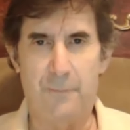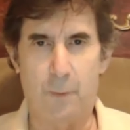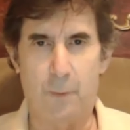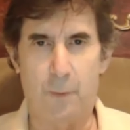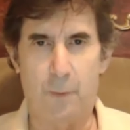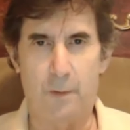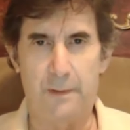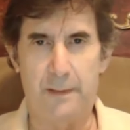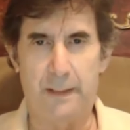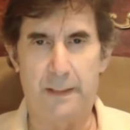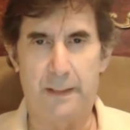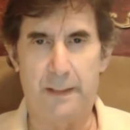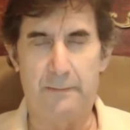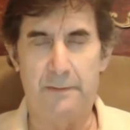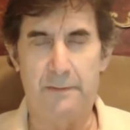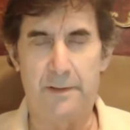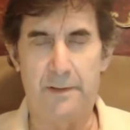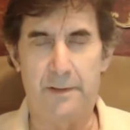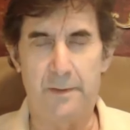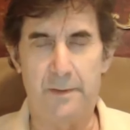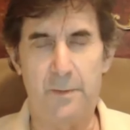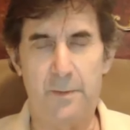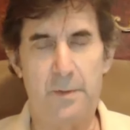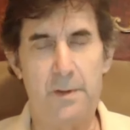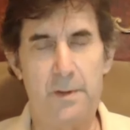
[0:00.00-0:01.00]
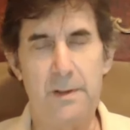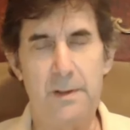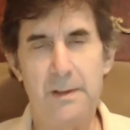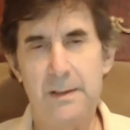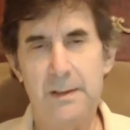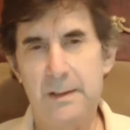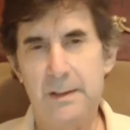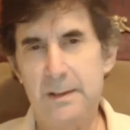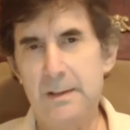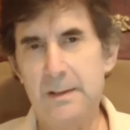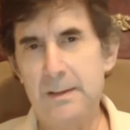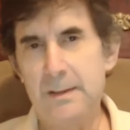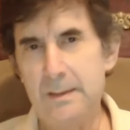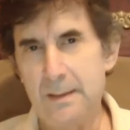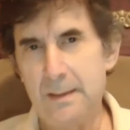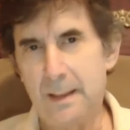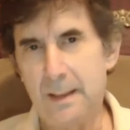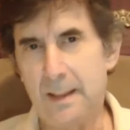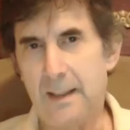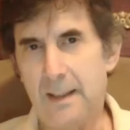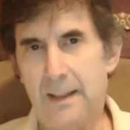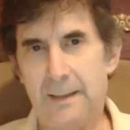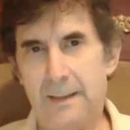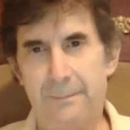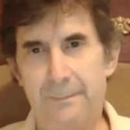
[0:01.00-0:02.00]
for David
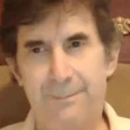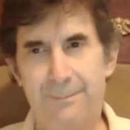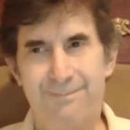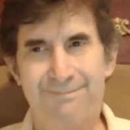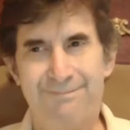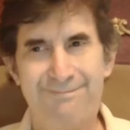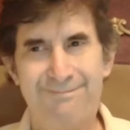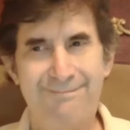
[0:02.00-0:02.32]
Duke?